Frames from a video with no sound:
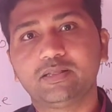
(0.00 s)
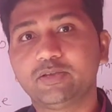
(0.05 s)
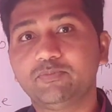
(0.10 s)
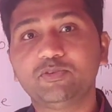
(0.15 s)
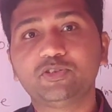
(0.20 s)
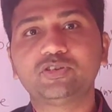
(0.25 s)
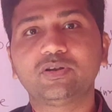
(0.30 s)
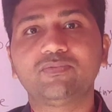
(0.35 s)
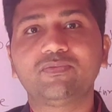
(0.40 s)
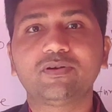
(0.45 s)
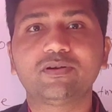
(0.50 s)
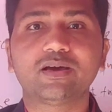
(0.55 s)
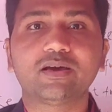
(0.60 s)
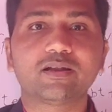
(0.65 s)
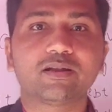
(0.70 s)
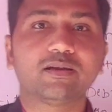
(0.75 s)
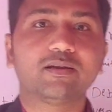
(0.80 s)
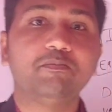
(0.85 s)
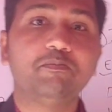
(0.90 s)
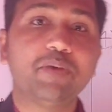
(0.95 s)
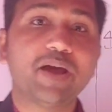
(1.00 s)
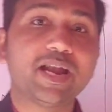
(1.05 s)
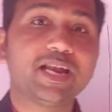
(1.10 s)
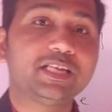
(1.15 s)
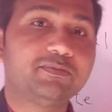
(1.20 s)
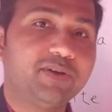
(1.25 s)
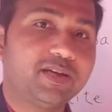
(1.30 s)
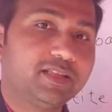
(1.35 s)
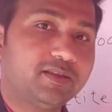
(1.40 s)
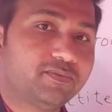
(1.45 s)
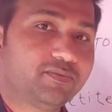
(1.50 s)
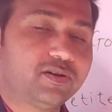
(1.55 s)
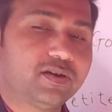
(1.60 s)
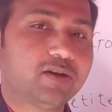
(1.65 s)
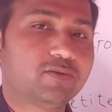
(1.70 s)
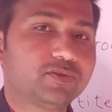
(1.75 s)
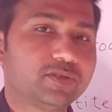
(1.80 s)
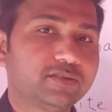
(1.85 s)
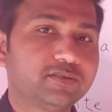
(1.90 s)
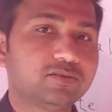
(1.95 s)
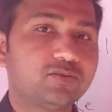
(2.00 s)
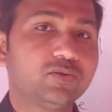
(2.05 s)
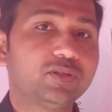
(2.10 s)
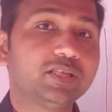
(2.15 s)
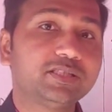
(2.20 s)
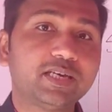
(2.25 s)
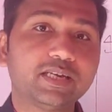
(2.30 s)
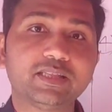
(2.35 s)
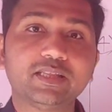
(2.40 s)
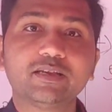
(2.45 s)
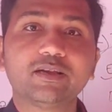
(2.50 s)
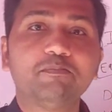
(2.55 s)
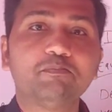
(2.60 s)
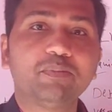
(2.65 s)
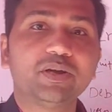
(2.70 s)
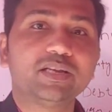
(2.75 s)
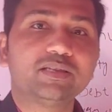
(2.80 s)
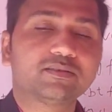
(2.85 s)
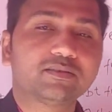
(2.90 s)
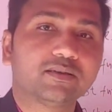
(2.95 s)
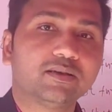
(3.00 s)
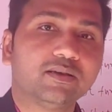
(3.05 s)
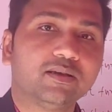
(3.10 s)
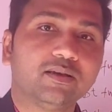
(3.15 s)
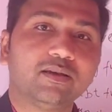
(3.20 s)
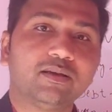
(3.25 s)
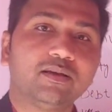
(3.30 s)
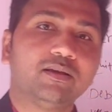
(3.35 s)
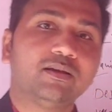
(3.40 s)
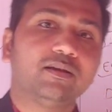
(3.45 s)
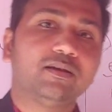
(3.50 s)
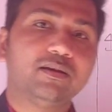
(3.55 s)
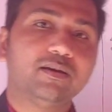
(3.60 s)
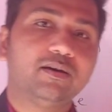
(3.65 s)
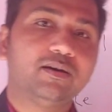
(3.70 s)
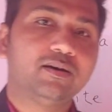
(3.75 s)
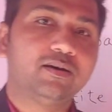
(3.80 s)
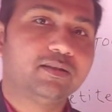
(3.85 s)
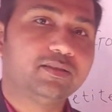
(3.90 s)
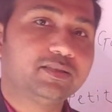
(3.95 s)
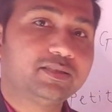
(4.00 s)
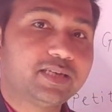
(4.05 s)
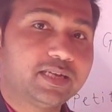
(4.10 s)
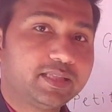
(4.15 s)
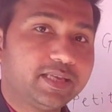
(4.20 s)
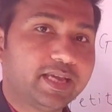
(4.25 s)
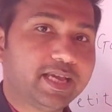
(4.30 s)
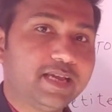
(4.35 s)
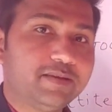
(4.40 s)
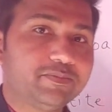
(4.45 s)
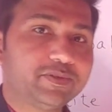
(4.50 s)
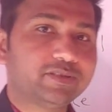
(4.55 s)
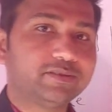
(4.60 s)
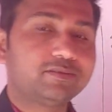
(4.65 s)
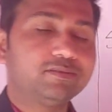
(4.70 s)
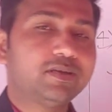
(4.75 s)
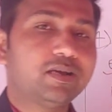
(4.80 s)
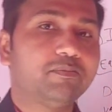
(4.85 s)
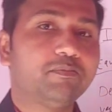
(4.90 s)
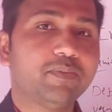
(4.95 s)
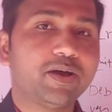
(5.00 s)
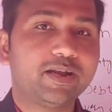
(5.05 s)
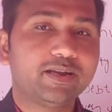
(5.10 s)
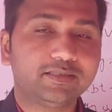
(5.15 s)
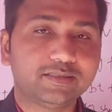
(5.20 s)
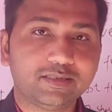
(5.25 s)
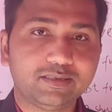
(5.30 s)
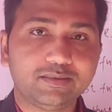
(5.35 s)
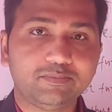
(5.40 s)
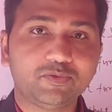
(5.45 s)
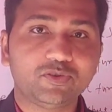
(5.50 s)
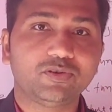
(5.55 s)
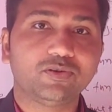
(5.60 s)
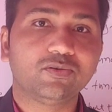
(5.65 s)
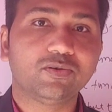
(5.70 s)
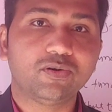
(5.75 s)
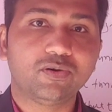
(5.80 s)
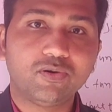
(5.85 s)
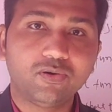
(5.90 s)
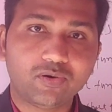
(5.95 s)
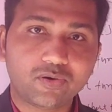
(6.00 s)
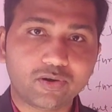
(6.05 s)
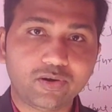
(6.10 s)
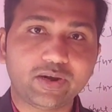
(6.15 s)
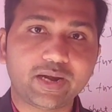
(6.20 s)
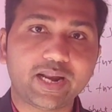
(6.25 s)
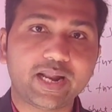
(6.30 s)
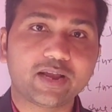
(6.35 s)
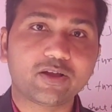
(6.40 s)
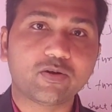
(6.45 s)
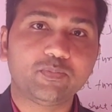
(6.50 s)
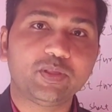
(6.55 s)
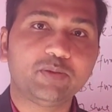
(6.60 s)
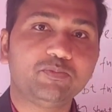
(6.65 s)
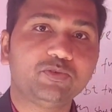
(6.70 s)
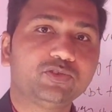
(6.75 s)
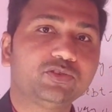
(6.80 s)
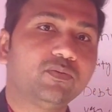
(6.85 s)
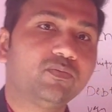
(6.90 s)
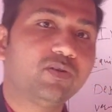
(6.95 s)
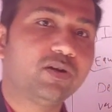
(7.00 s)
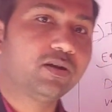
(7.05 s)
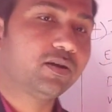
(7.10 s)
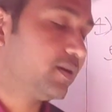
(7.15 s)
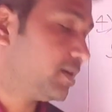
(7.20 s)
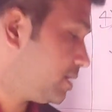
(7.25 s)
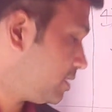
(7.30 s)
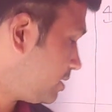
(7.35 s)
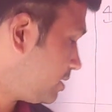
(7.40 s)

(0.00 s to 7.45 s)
mutual fund are managed by the fund houses. So these are the companies, these are the agencies that manage the overall track of the mutual fund.